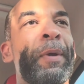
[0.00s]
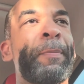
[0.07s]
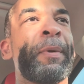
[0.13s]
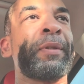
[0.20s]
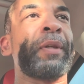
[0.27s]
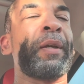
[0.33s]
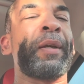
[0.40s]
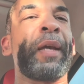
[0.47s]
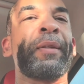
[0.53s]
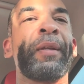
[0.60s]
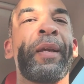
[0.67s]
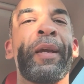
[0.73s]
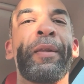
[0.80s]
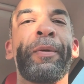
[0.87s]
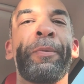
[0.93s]
Me and my son got
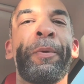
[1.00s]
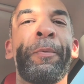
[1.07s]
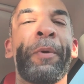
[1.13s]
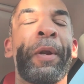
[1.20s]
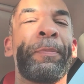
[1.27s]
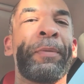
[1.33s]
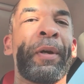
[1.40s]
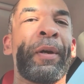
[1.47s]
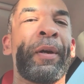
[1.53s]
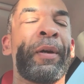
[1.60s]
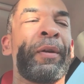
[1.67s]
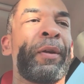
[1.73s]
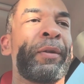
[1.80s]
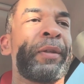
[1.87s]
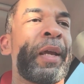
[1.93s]
together. We went up there
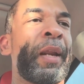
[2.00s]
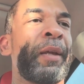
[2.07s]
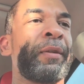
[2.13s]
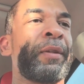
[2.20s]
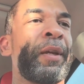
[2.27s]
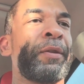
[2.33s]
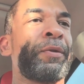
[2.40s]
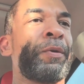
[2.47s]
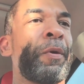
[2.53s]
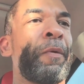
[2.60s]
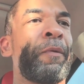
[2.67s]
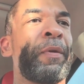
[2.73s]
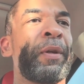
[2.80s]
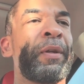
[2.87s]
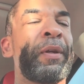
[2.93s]
and looked at it, test
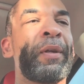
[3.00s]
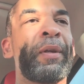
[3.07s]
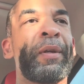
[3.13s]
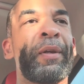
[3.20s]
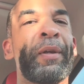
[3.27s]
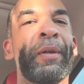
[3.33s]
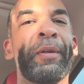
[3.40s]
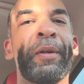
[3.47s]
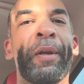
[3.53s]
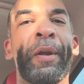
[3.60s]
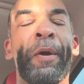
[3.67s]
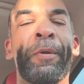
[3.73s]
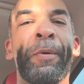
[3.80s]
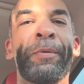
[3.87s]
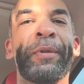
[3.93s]
drove it, done
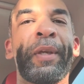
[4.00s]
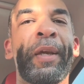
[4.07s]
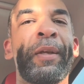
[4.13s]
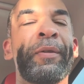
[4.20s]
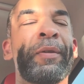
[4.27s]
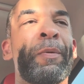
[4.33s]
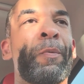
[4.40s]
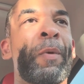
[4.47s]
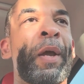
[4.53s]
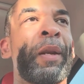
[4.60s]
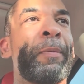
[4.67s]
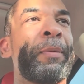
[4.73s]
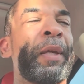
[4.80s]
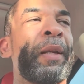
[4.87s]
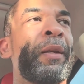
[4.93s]
all those things, and
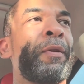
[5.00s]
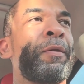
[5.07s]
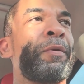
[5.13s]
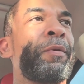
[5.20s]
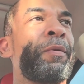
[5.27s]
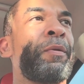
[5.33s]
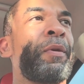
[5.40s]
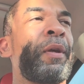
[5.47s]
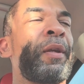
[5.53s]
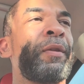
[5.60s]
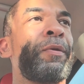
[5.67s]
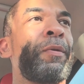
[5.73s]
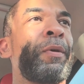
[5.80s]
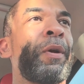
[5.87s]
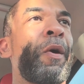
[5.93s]
wound up getting
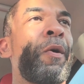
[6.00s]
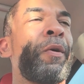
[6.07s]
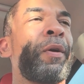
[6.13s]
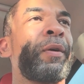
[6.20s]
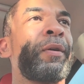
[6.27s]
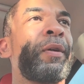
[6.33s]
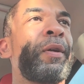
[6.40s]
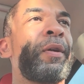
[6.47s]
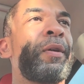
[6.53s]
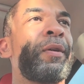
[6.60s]
into the car.